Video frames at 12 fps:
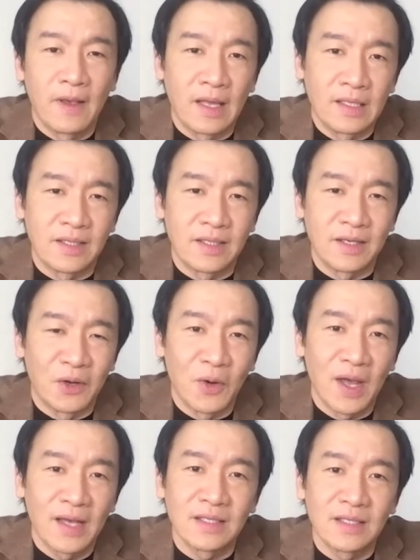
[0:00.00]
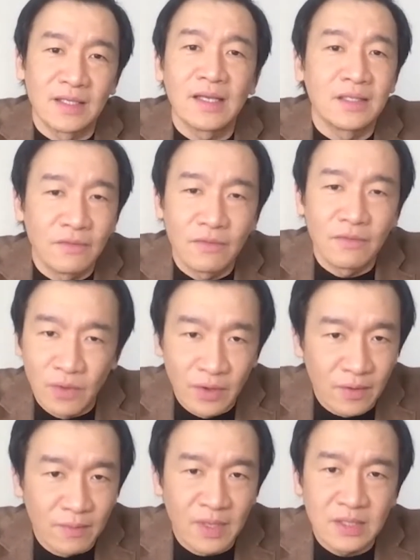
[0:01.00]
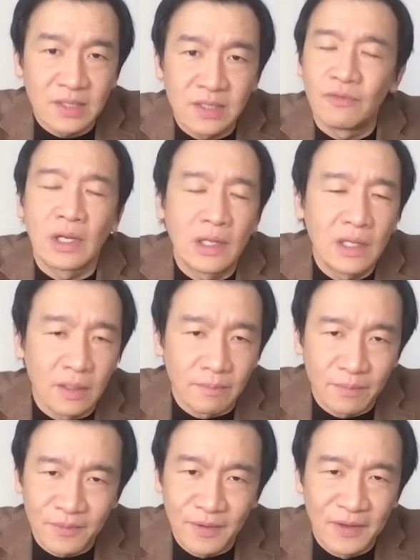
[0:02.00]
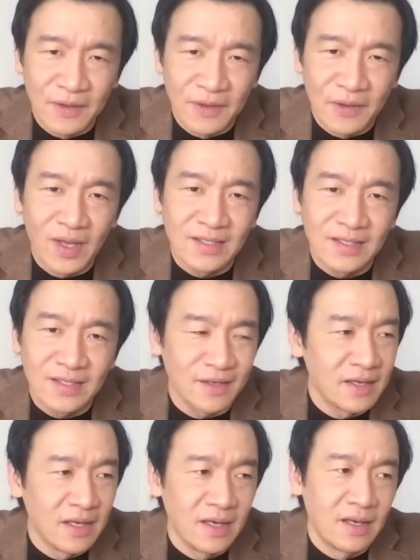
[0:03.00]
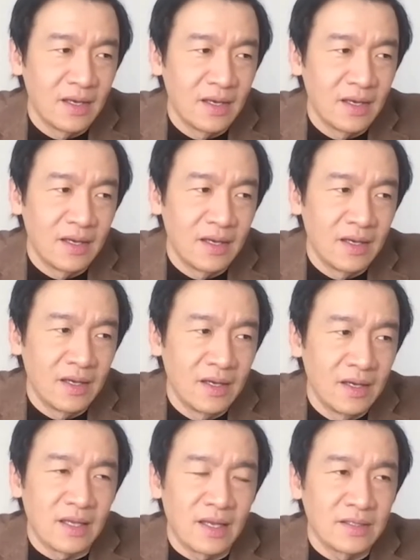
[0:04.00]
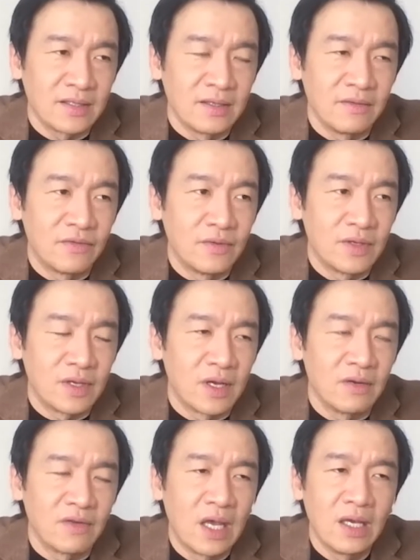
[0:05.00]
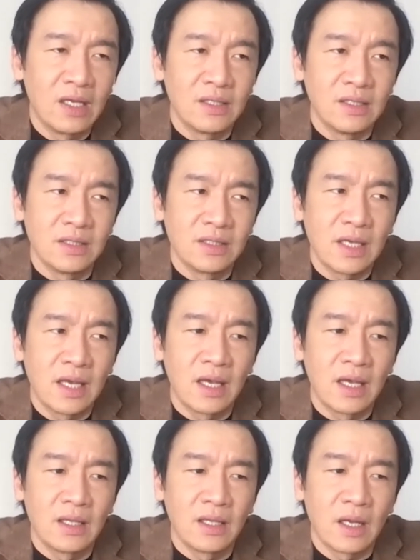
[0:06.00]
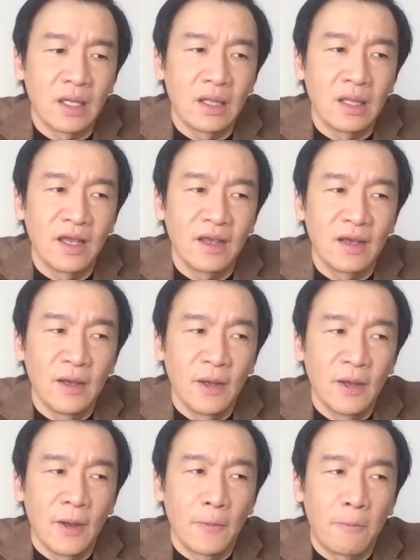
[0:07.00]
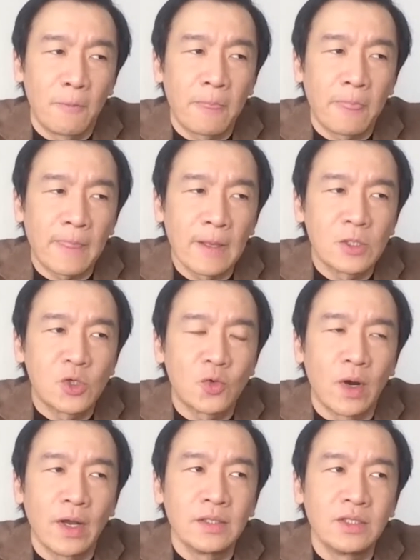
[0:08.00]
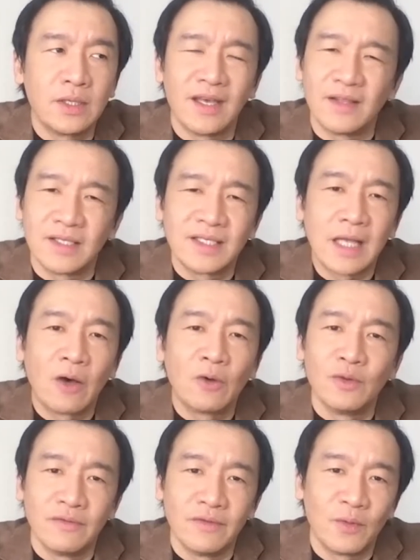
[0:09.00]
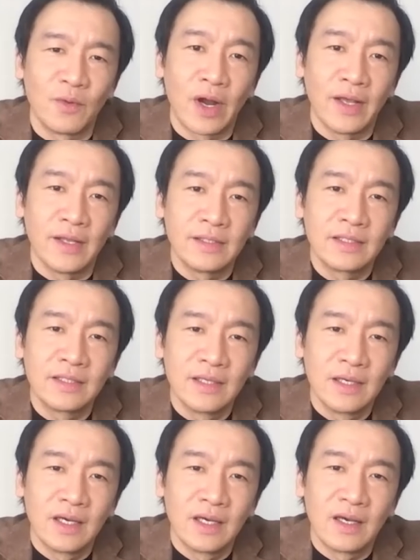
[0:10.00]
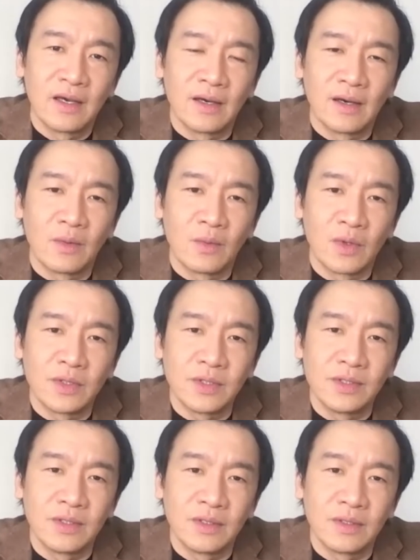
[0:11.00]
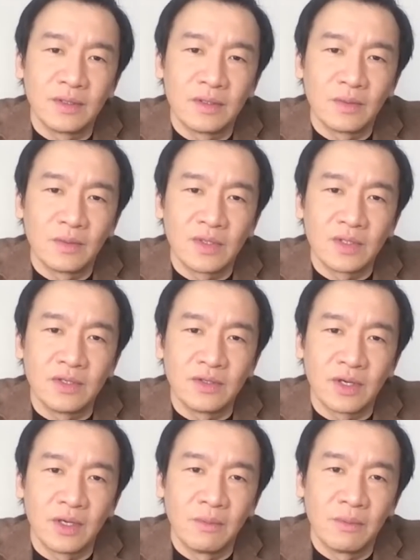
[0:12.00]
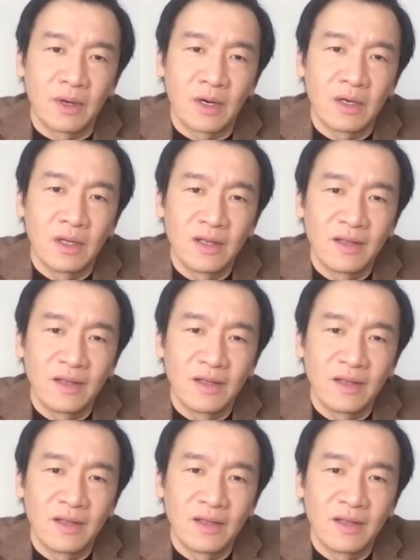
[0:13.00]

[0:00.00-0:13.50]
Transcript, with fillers: uh, is, you know has a has a different rhythm has a different clip you know has a has, has a different kind of cadence and i think trying to get the sound of it right uh, was the was the tricky part